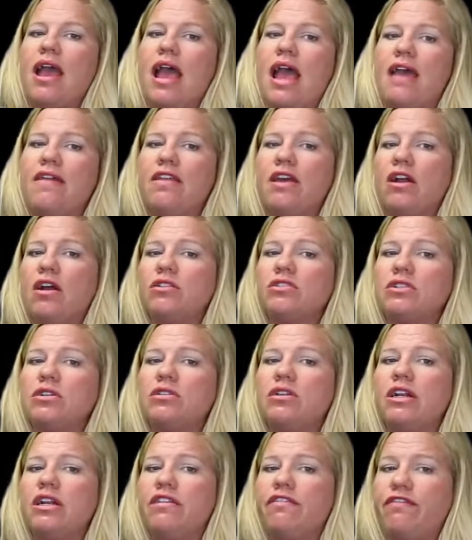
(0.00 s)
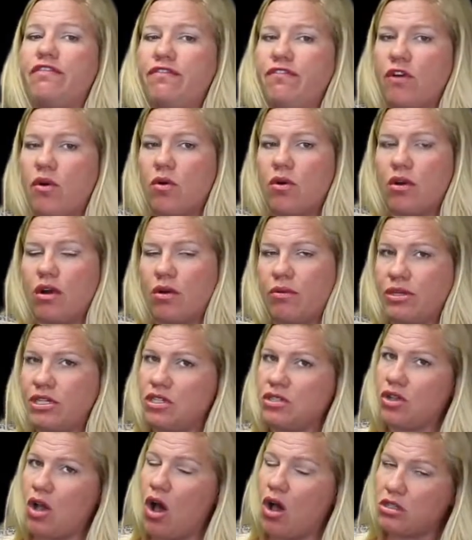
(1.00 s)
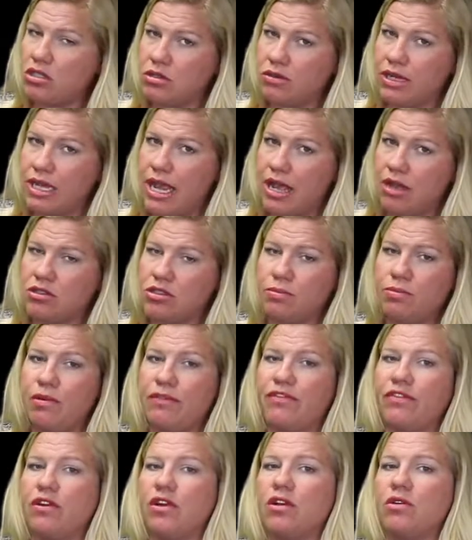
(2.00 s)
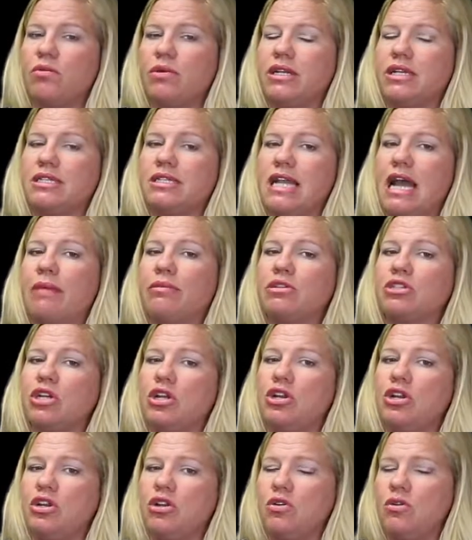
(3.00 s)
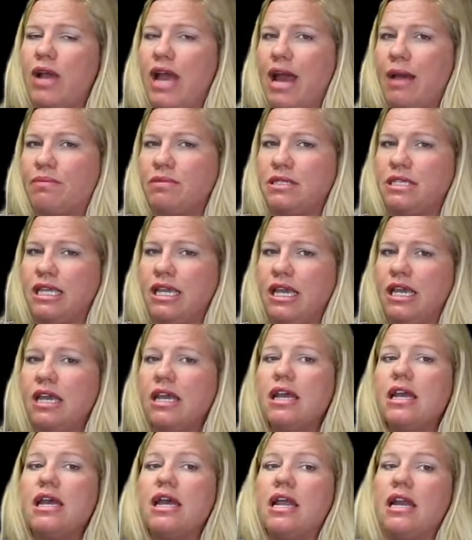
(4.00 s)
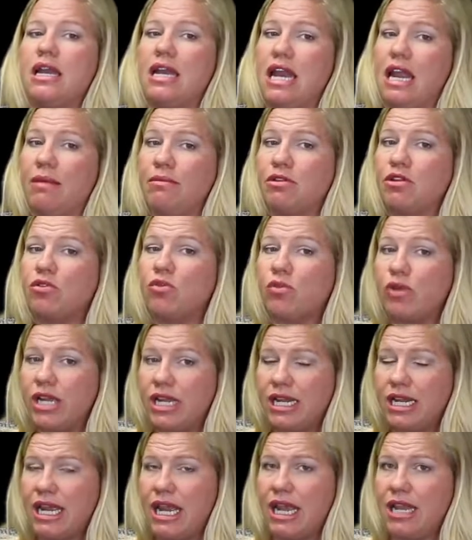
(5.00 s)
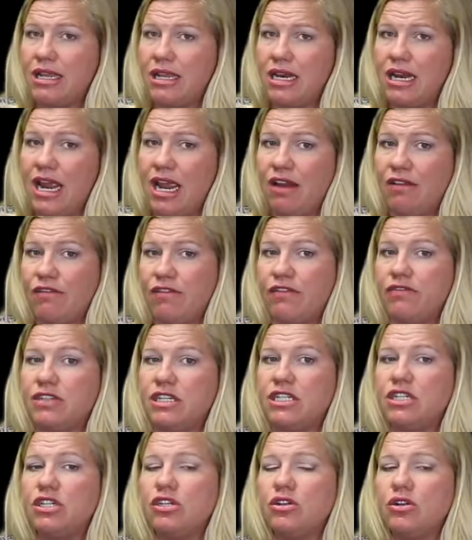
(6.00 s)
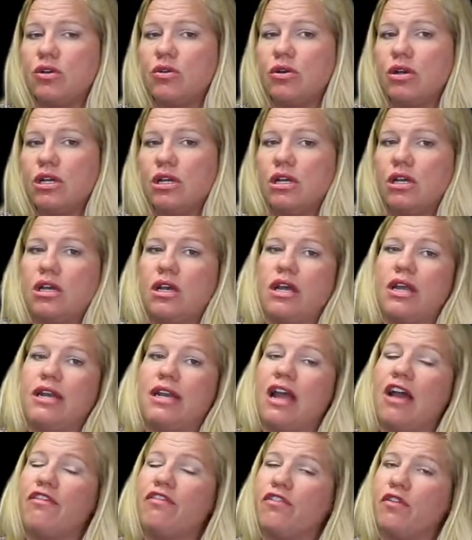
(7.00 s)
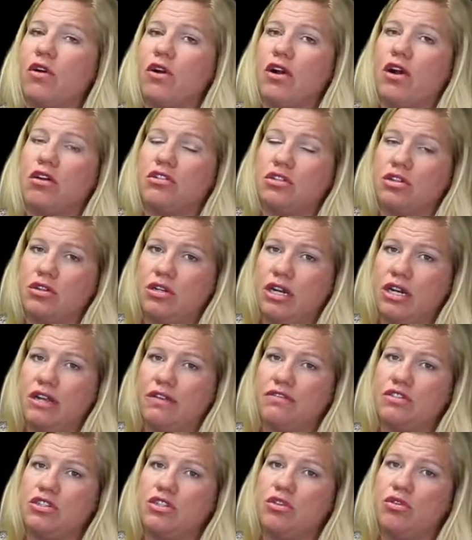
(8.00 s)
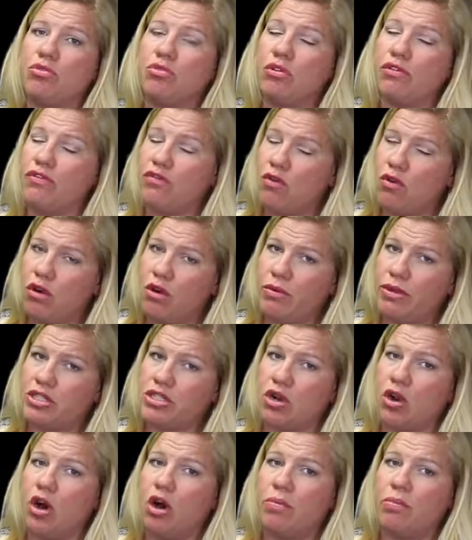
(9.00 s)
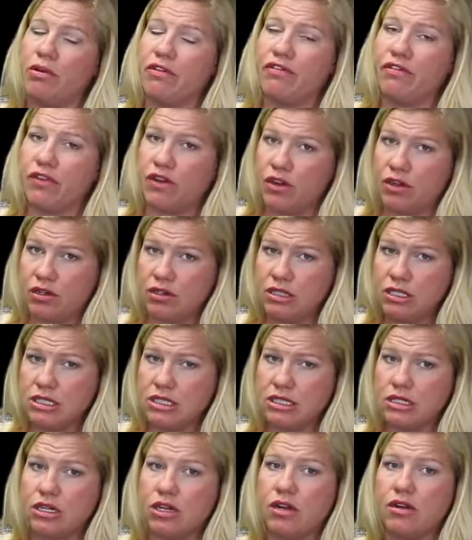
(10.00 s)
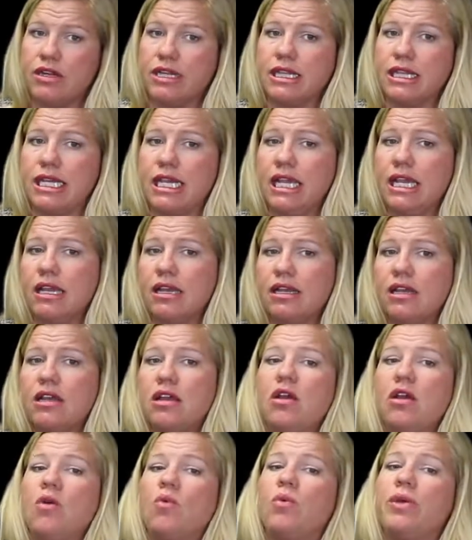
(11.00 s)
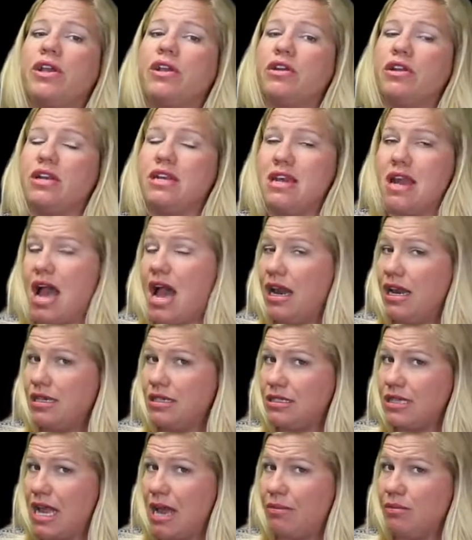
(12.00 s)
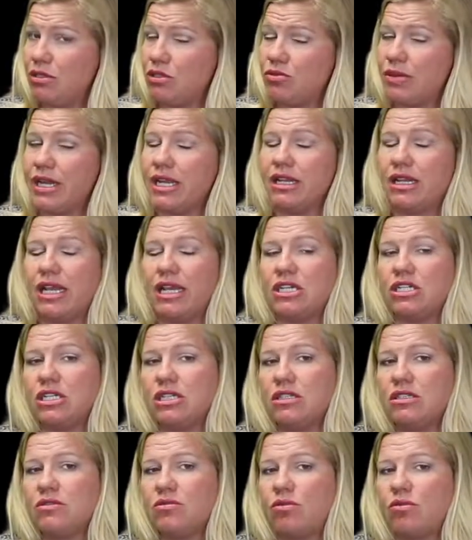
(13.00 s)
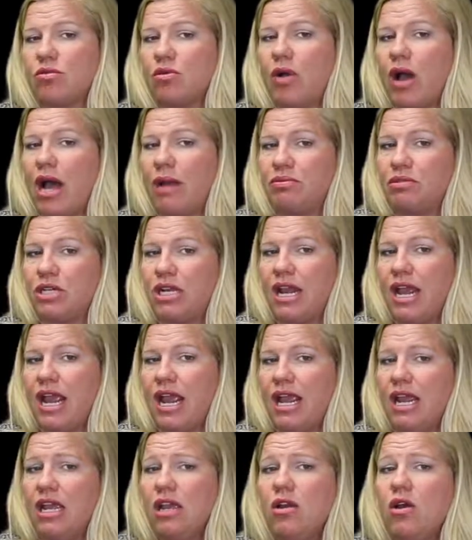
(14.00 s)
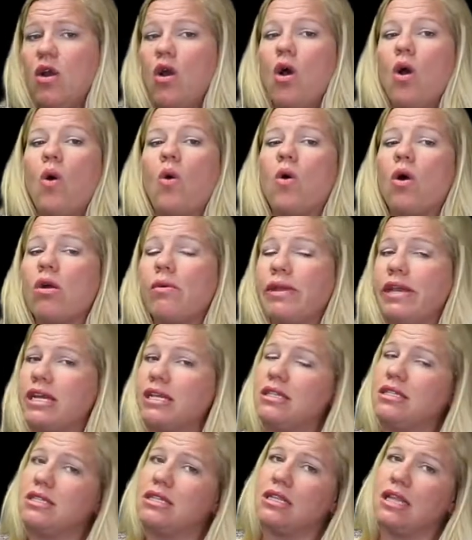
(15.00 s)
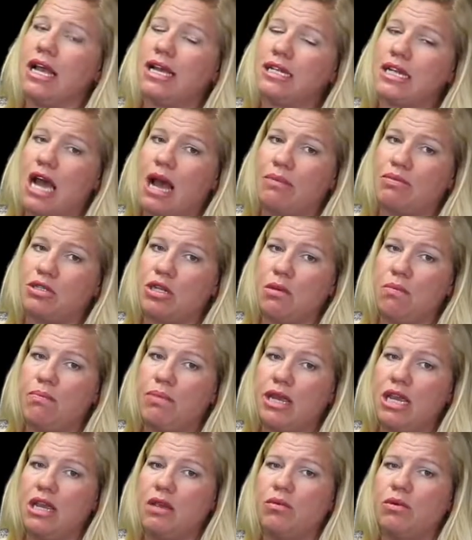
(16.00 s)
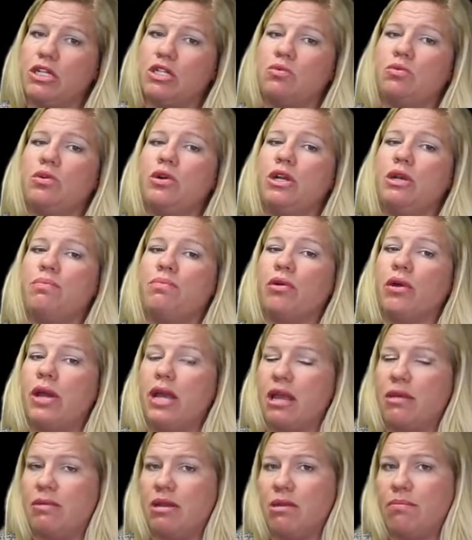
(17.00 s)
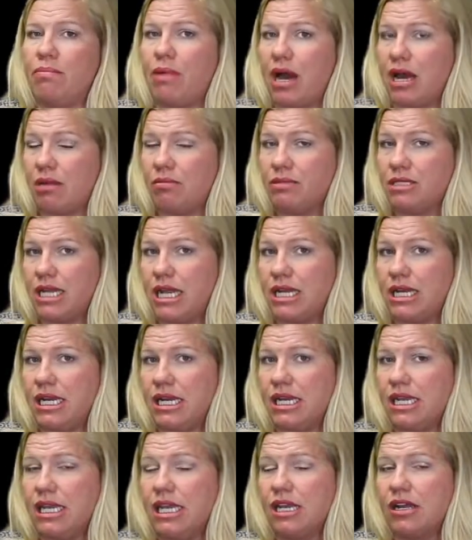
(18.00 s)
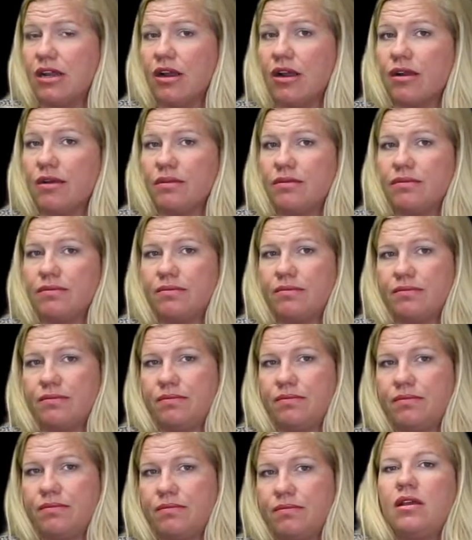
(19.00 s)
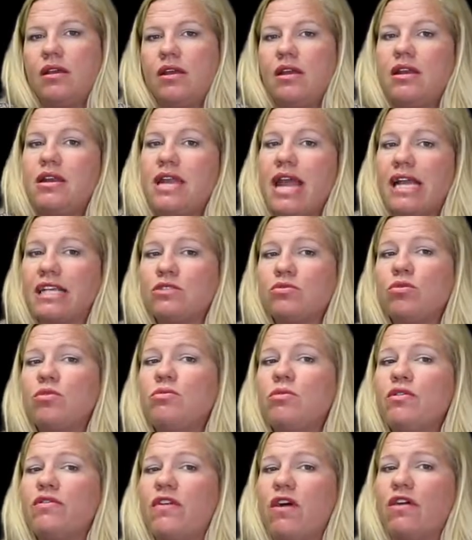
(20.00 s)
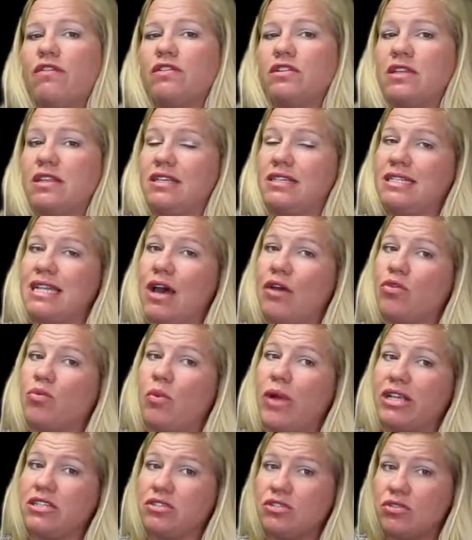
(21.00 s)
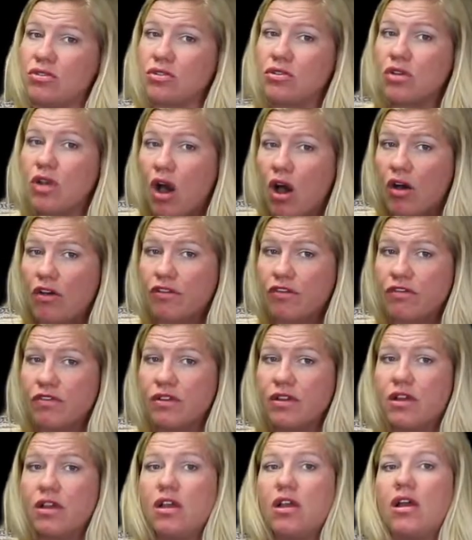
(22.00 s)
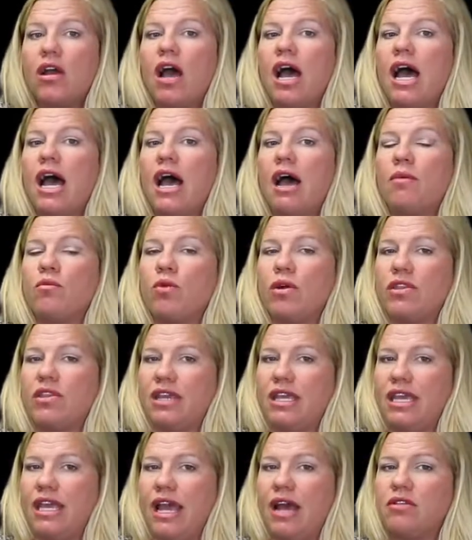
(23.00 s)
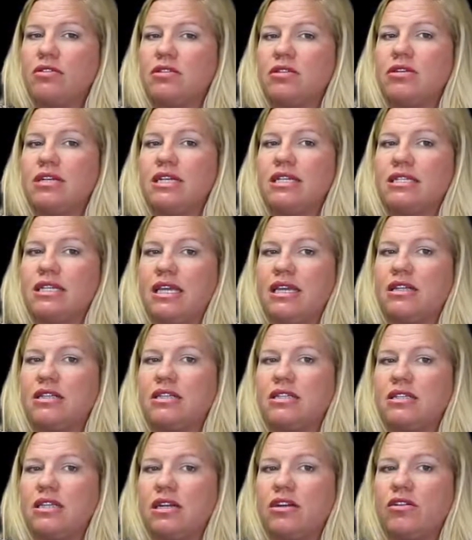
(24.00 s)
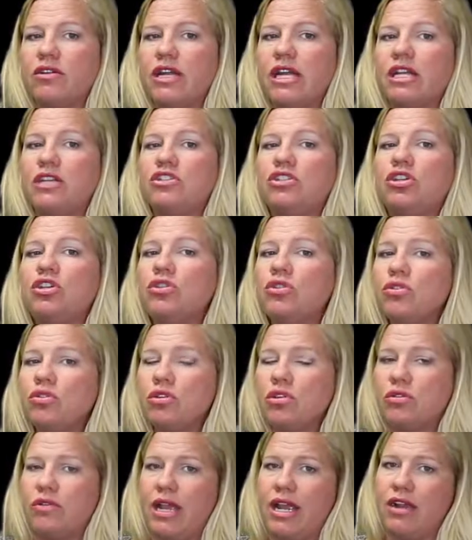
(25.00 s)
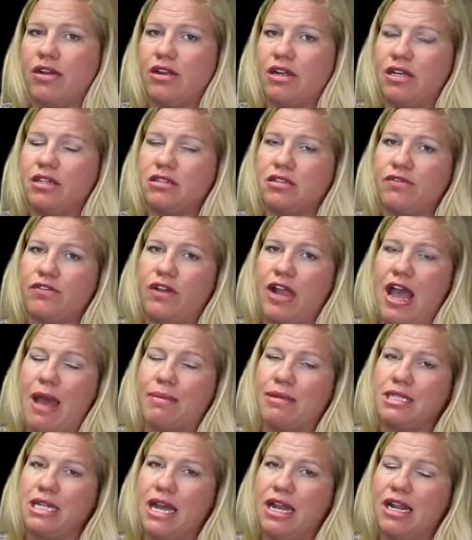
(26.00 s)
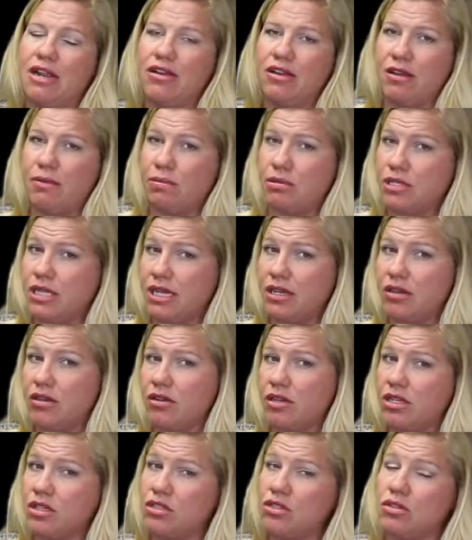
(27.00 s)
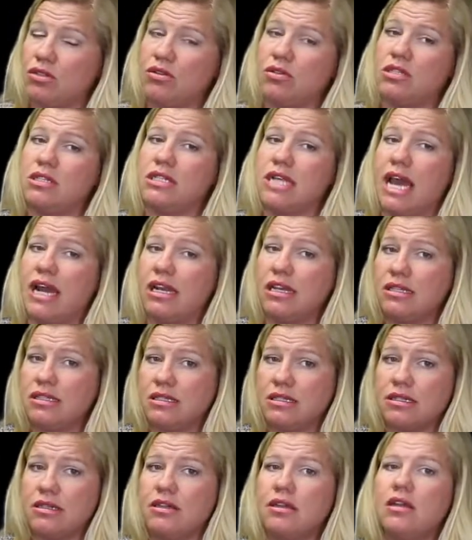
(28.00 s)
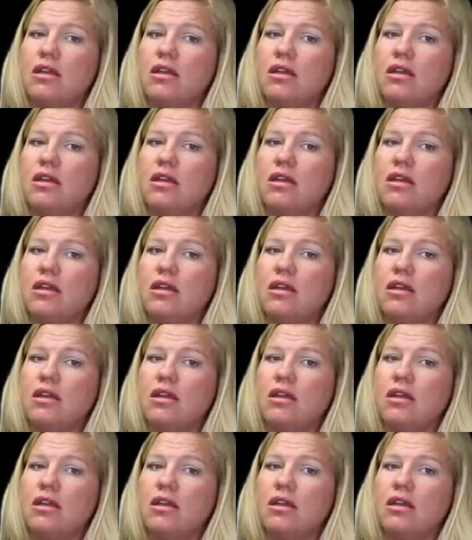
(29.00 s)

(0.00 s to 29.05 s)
And then alternative 4, which is also a council preferred, would establish a new HAP-C named Green Canyon 852. Now for alternatives 2 through 4, which are all preferreds currently, we could not establish regulations through option A, or we could select option B, which would prohibit bottom tending gear. Next, we'll move over to the southwestern Gulf, where the council is considering 2 new areas for habitat area of particular concern status.